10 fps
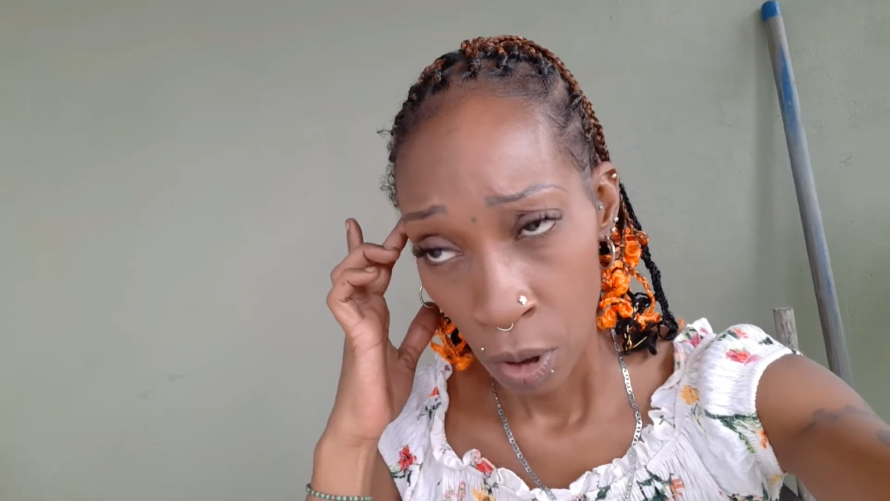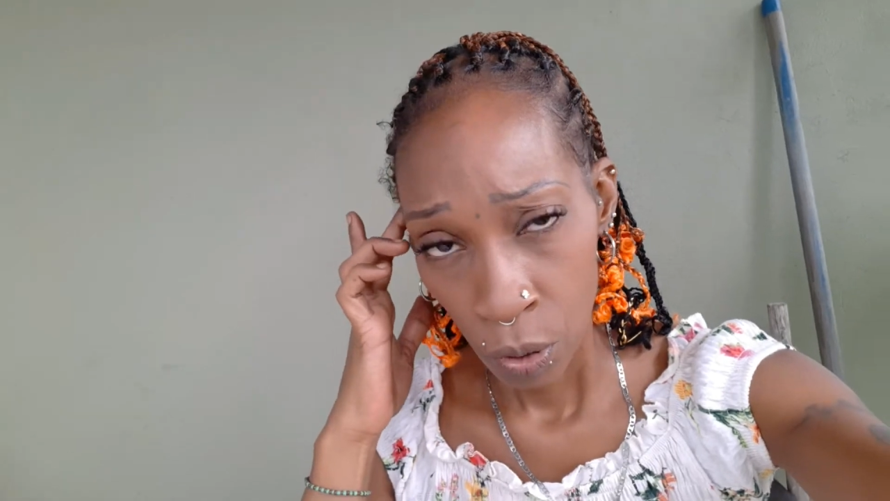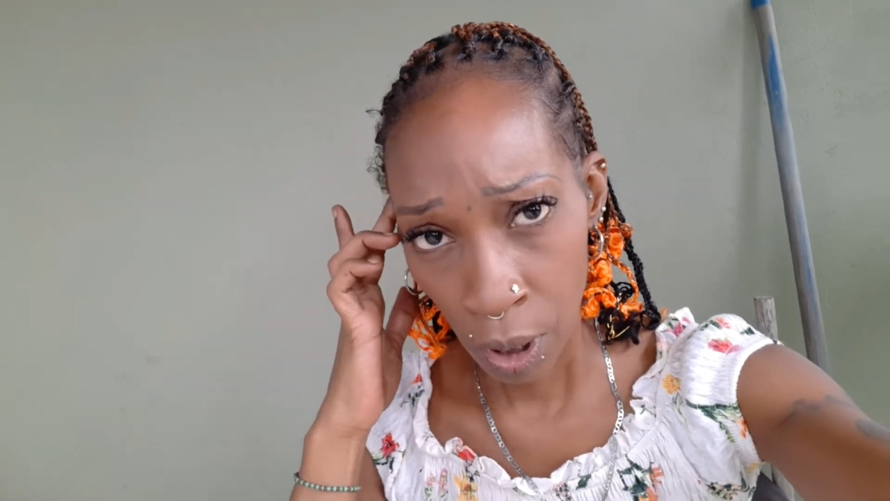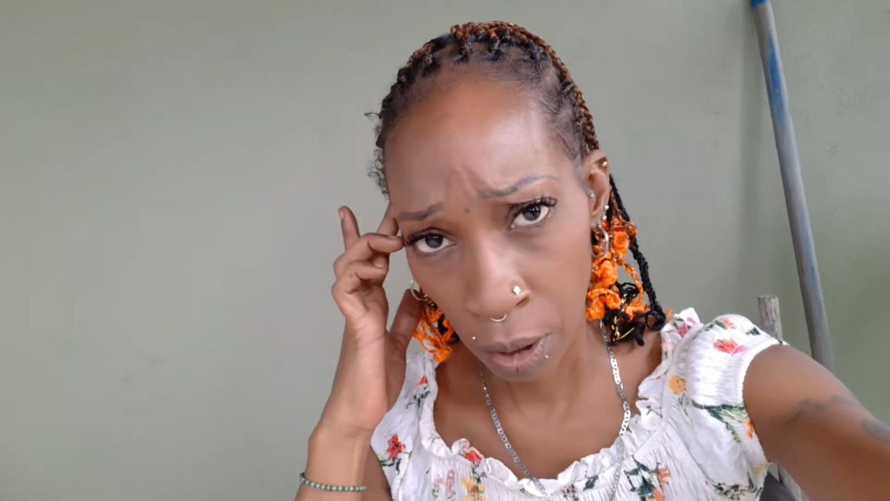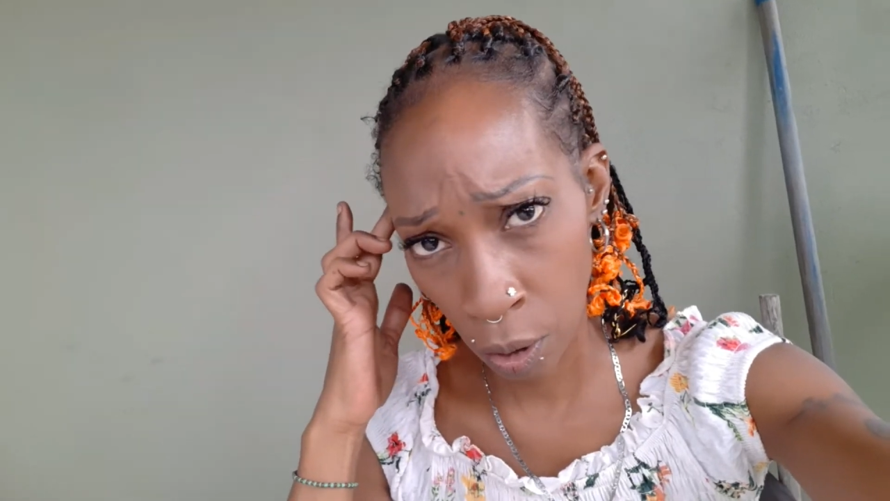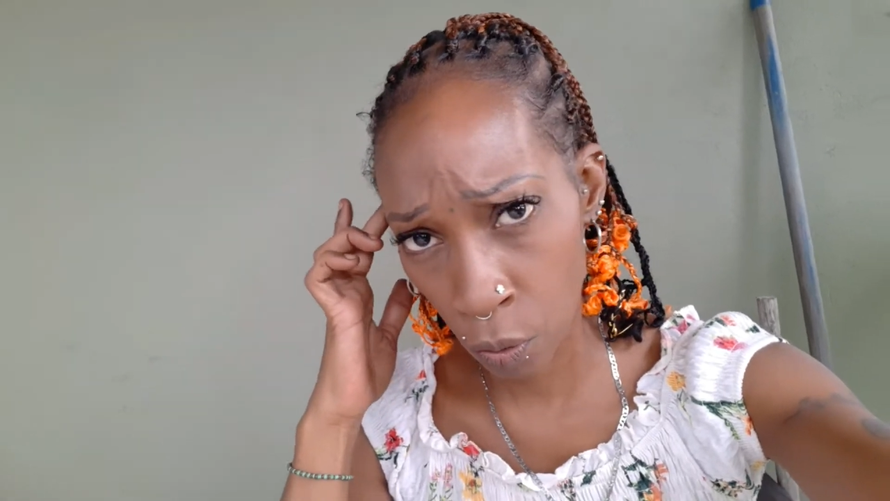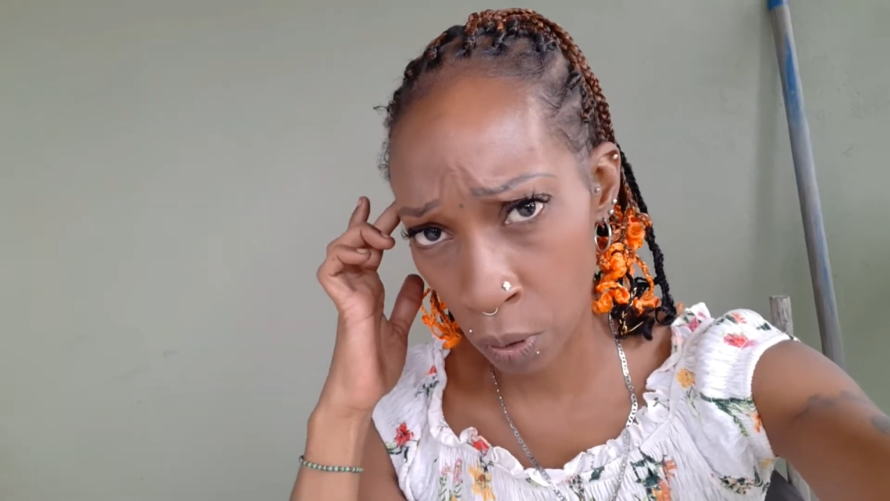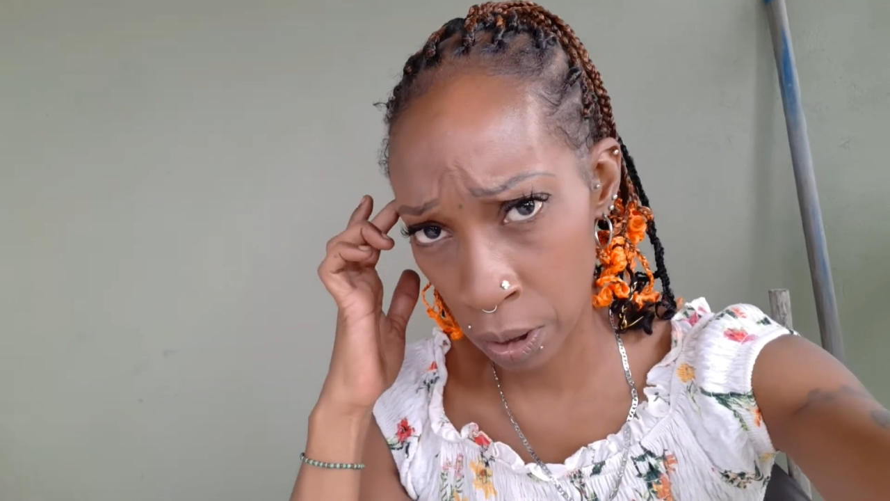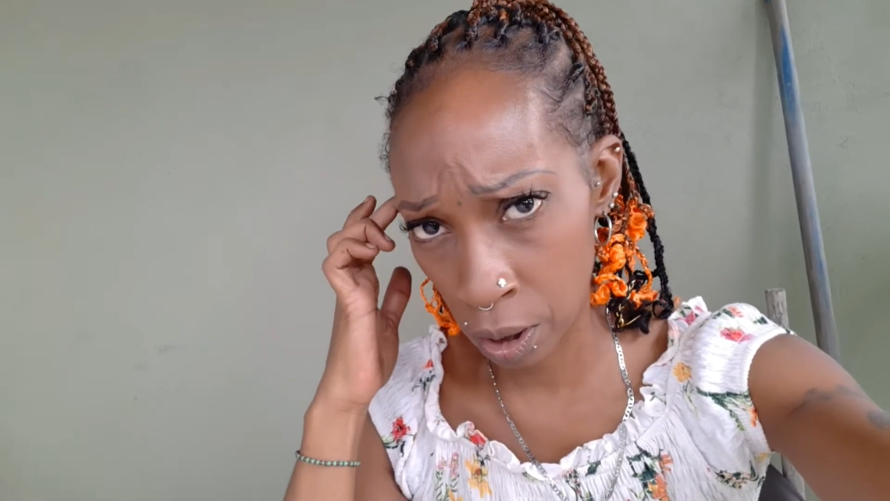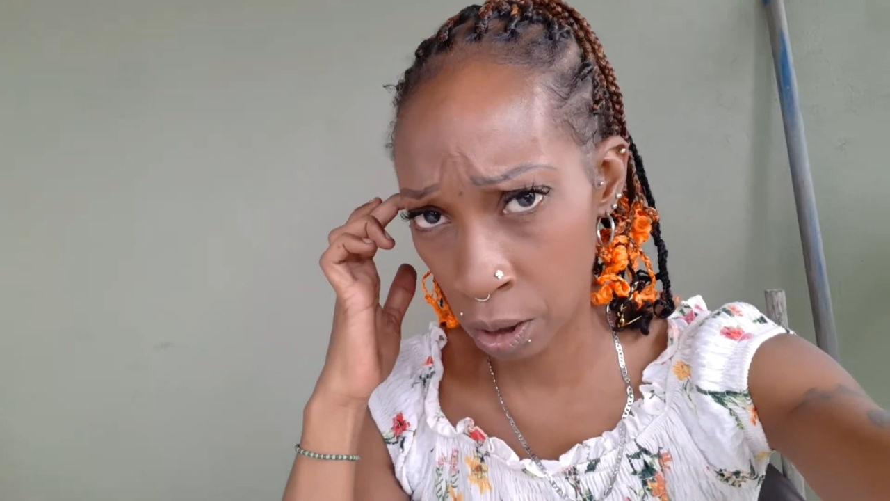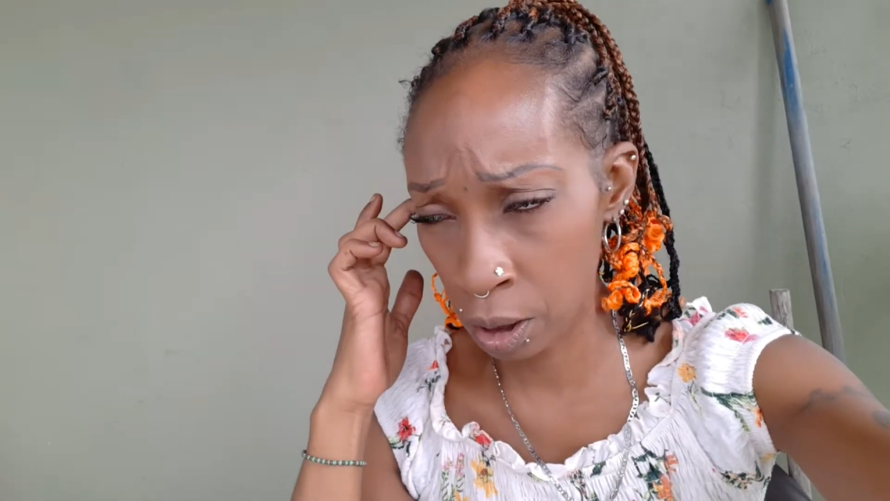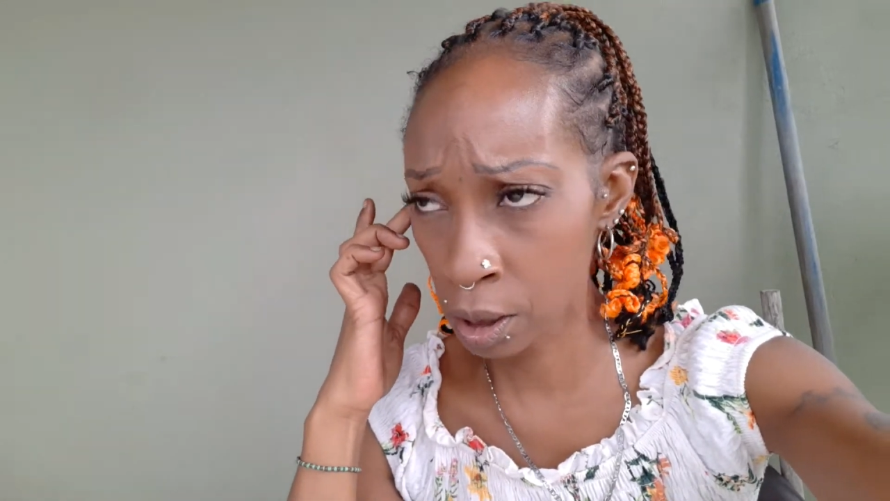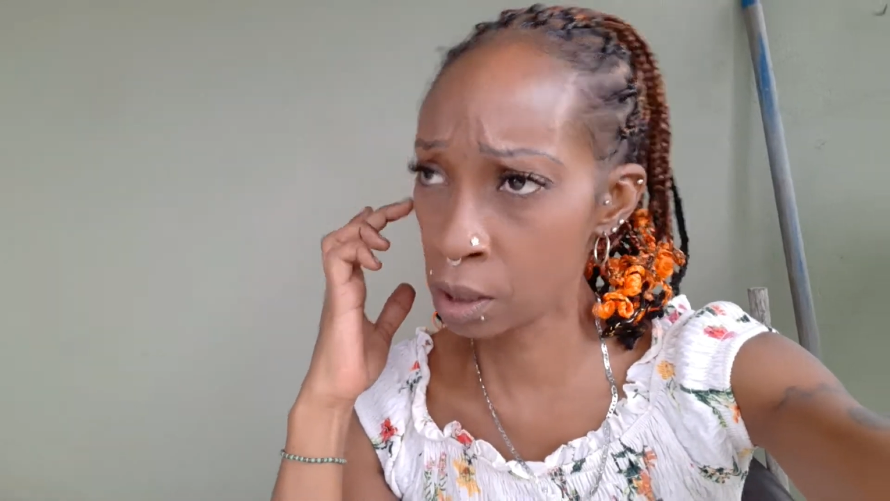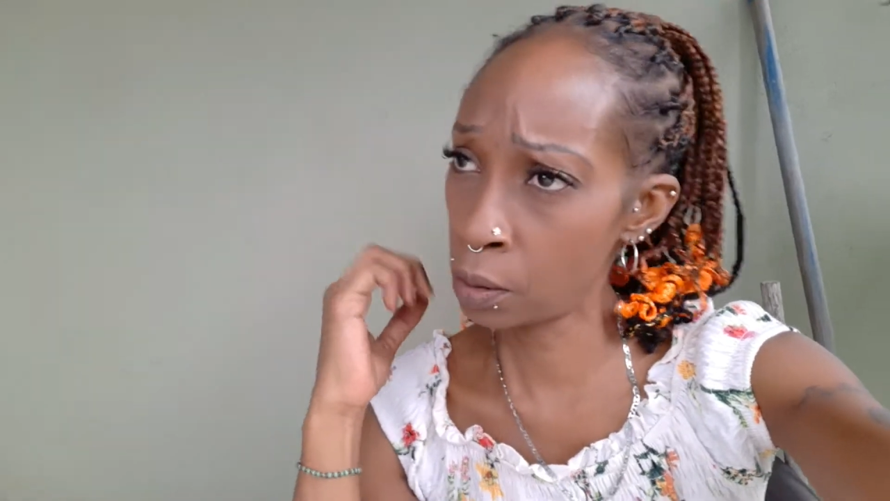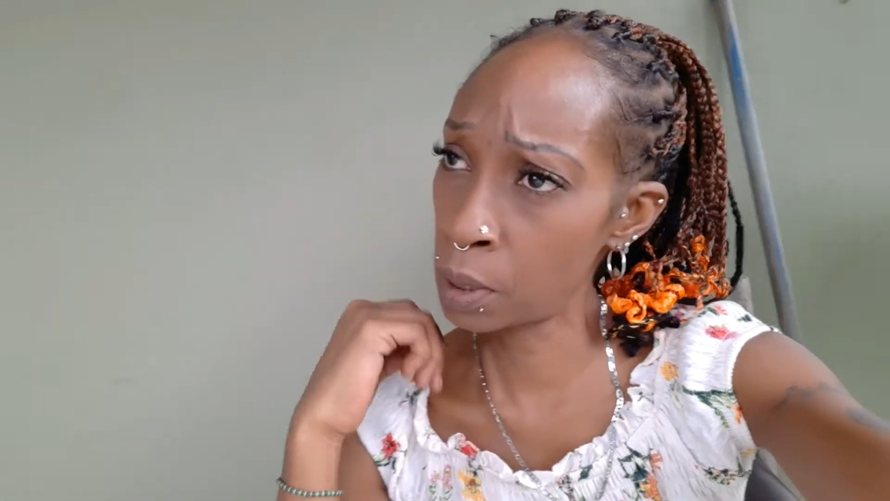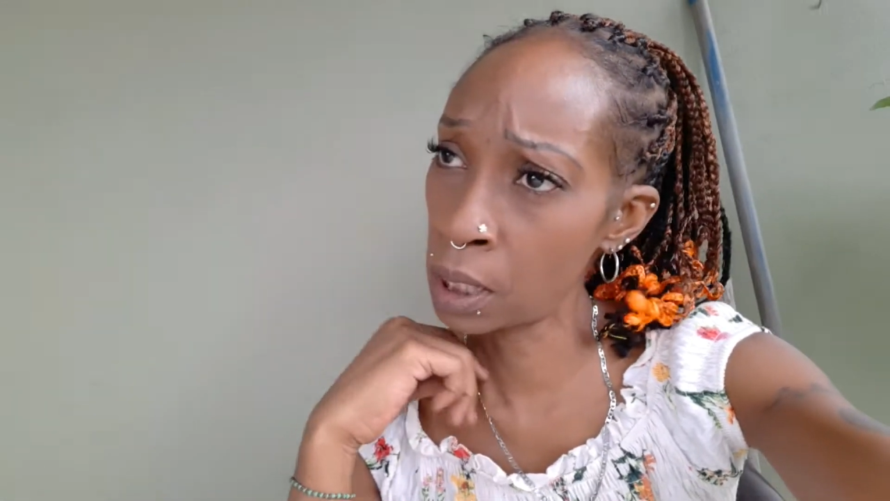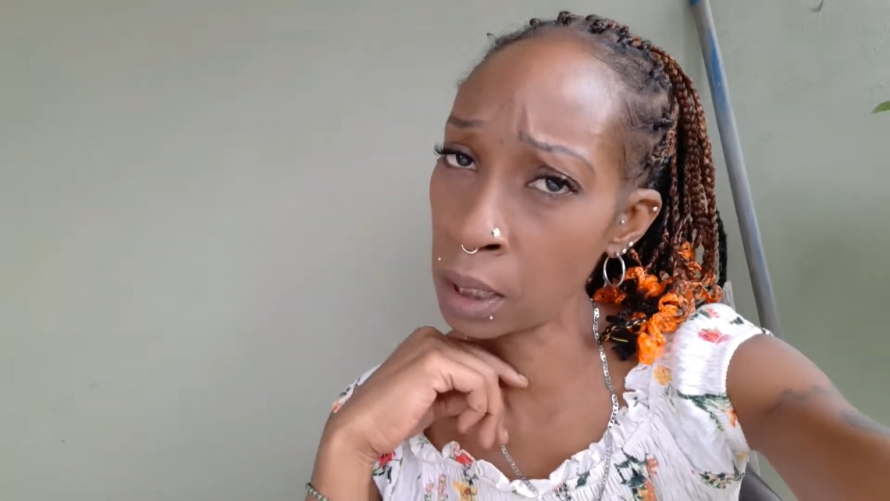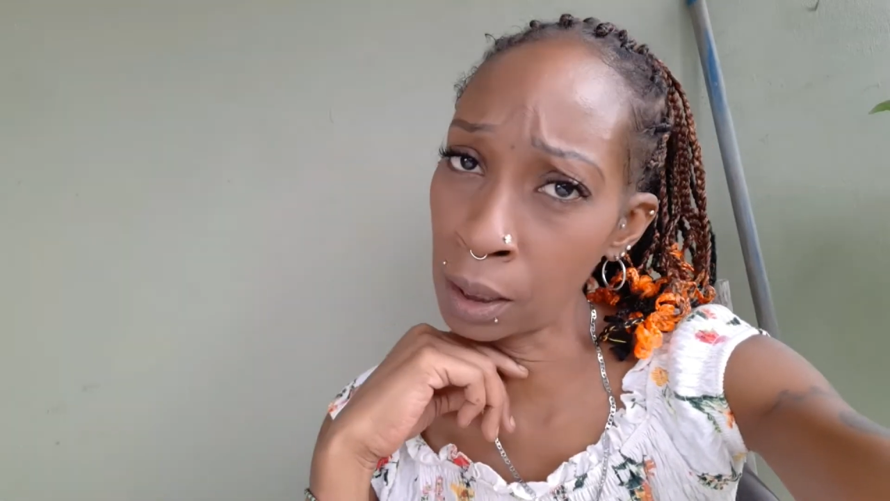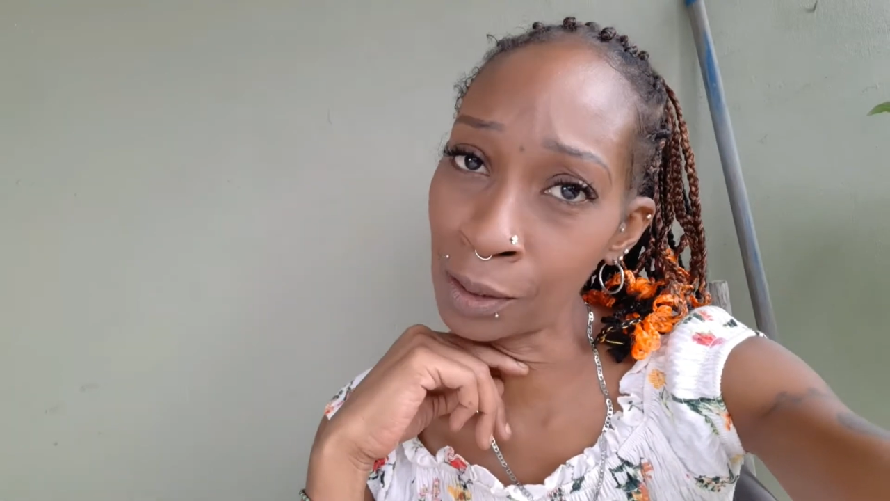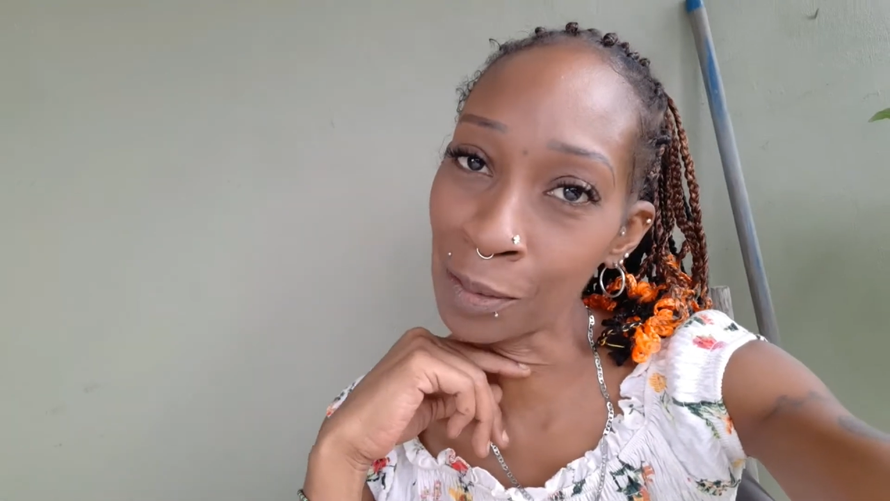So I'm not calling on this trip again,